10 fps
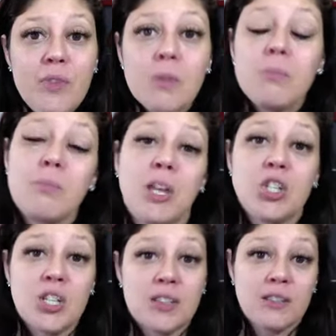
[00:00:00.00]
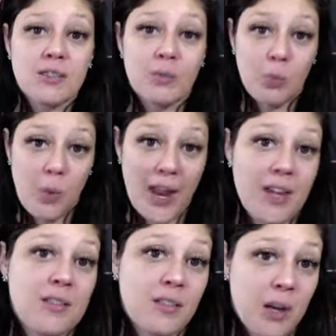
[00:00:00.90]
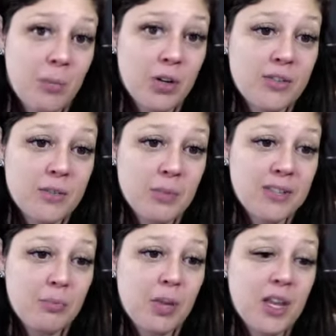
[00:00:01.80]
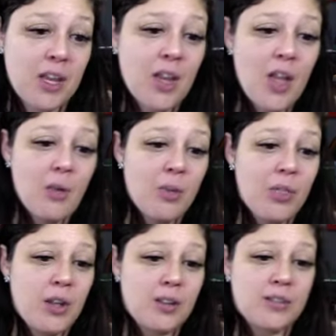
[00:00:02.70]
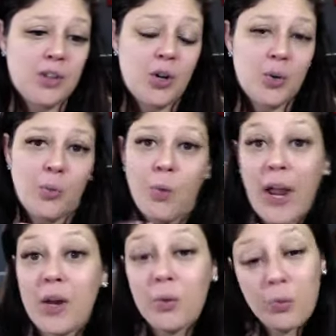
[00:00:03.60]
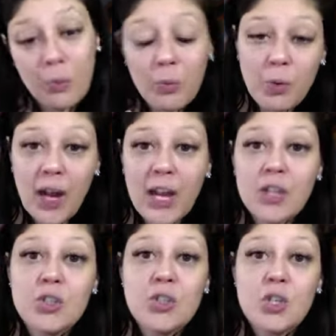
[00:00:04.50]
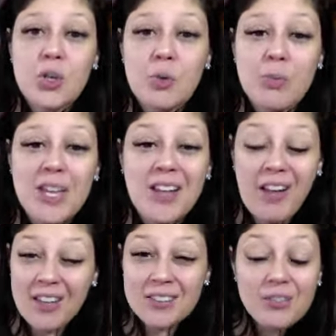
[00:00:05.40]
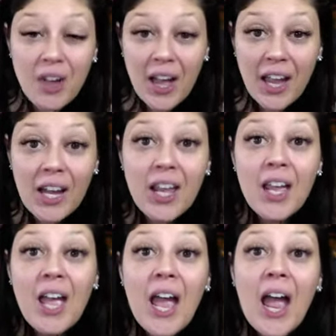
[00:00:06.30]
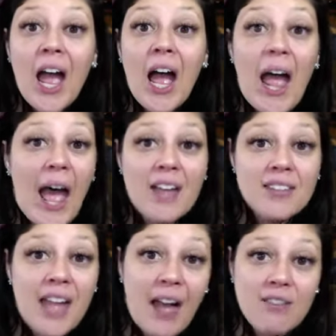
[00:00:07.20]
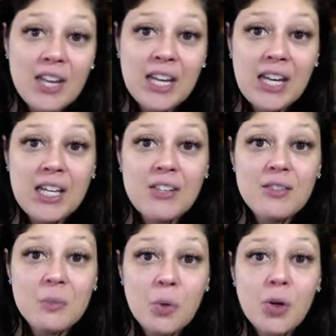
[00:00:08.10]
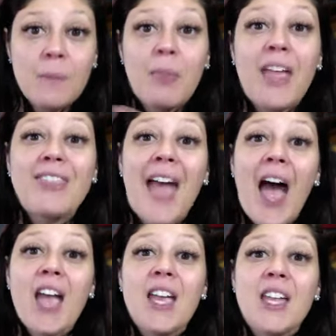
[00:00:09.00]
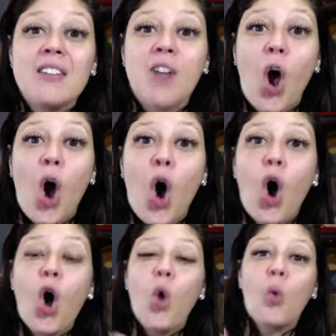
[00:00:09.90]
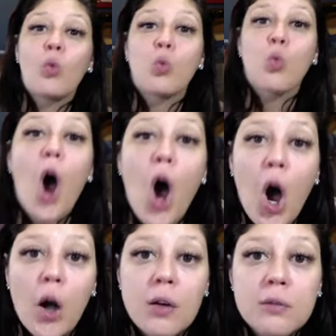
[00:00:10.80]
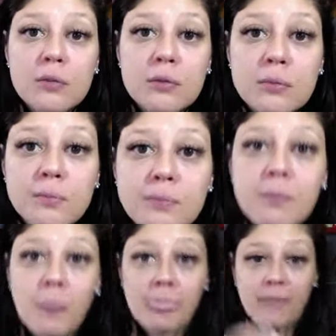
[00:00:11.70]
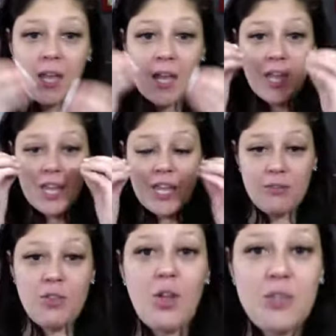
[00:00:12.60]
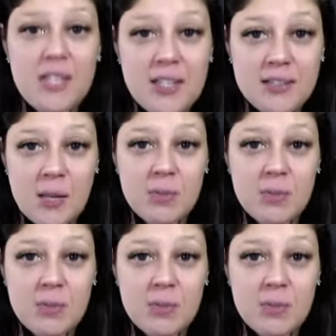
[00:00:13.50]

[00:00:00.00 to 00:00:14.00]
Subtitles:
mentions weight, that a person must be within a certain weight range to be classified as having an eating disorder, and that is all wrong. Even though the DSM is